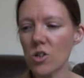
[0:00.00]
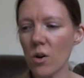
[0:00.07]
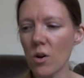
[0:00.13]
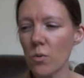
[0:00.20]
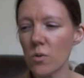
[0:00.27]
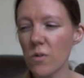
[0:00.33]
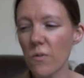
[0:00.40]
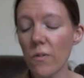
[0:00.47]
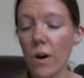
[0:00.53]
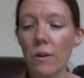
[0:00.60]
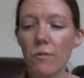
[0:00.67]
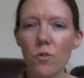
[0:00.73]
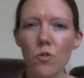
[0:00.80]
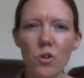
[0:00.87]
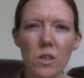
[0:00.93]
so it was
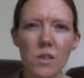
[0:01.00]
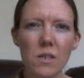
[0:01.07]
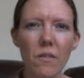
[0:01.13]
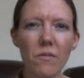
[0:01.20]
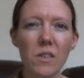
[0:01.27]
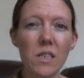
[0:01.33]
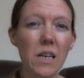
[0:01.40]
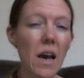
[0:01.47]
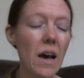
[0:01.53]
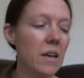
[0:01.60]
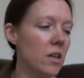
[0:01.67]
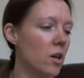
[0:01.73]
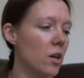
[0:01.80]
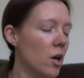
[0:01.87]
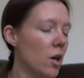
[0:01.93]
578,